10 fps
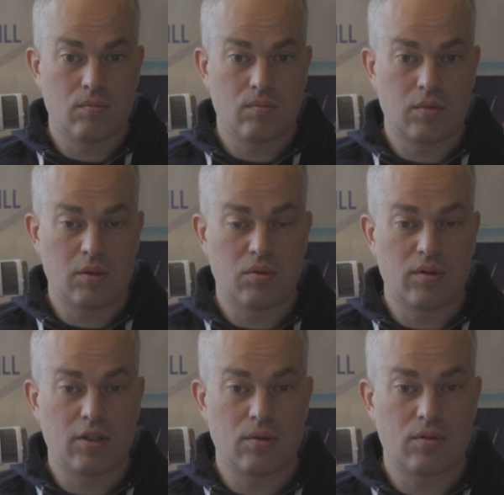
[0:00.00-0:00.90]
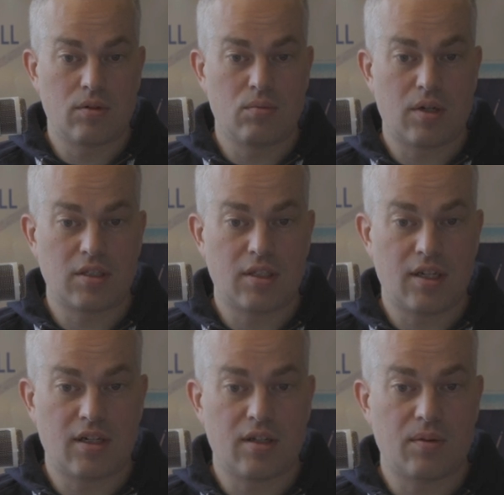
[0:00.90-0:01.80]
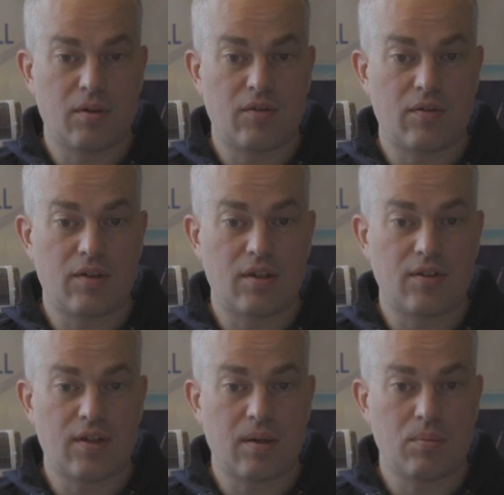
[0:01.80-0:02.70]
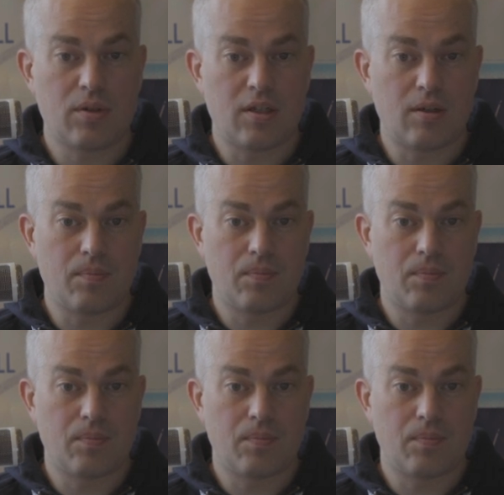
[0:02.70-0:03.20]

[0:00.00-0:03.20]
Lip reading: Maybe we don't do much here if everything is empty.